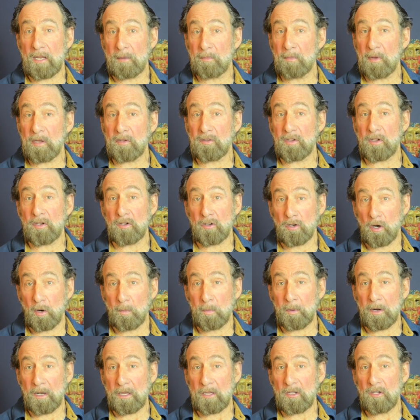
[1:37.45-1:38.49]
and
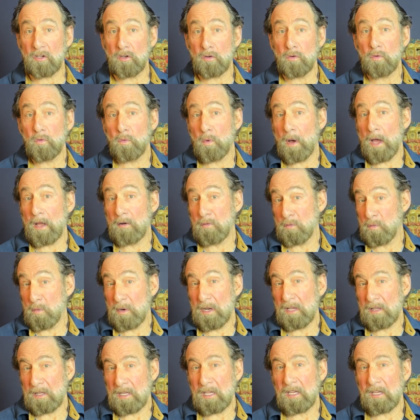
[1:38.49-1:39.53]
misinterpreting you when
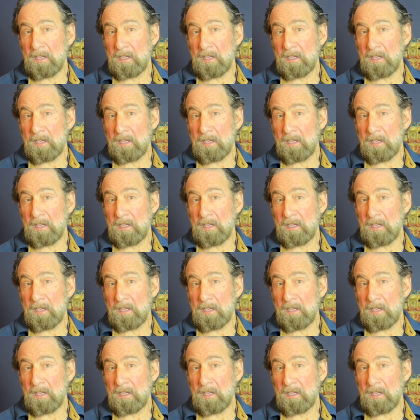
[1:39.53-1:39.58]
really